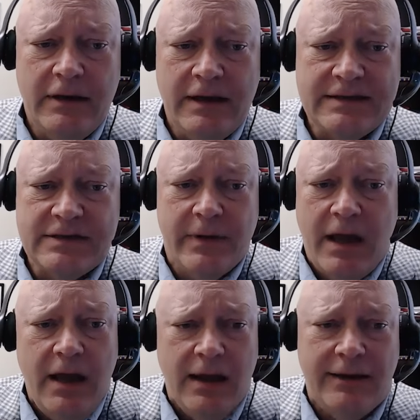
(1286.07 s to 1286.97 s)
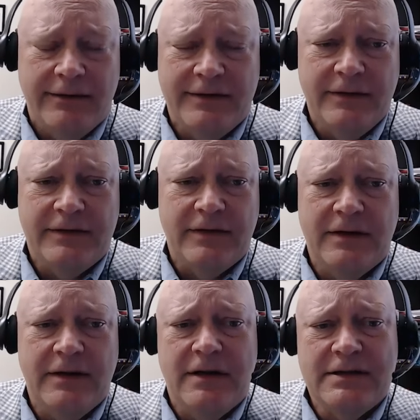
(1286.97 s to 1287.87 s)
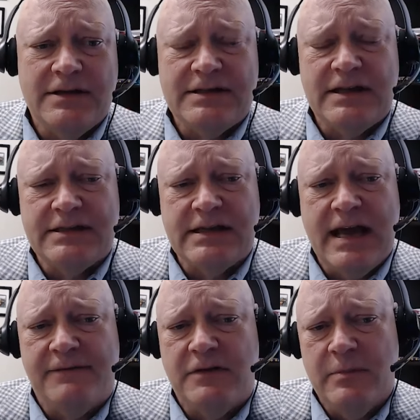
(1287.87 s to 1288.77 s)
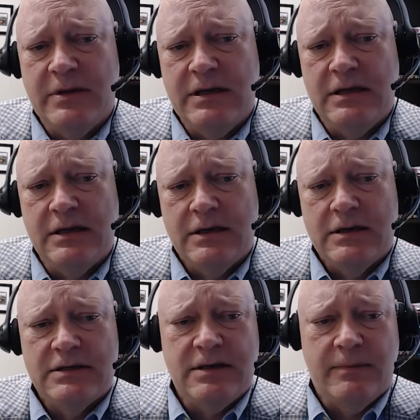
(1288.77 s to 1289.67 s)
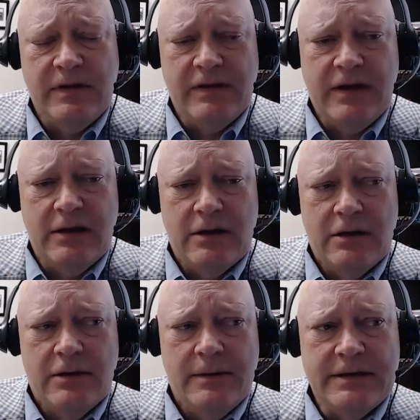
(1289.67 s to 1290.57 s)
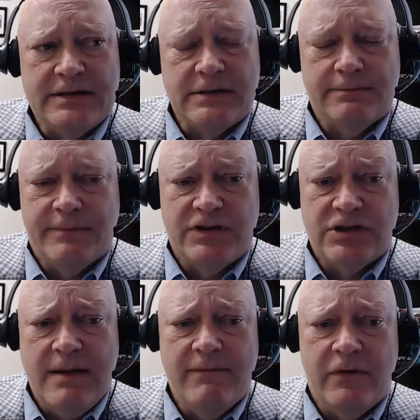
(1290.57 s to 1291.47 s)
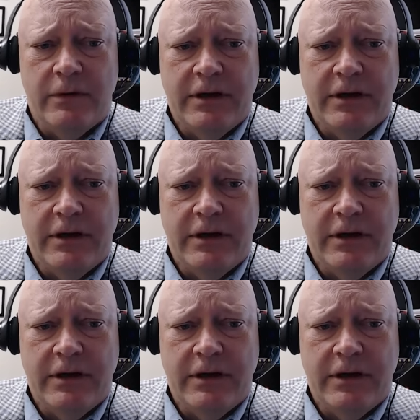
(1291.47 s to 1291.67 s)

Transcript: that's okay. It just doesn't have to be something that is shameful.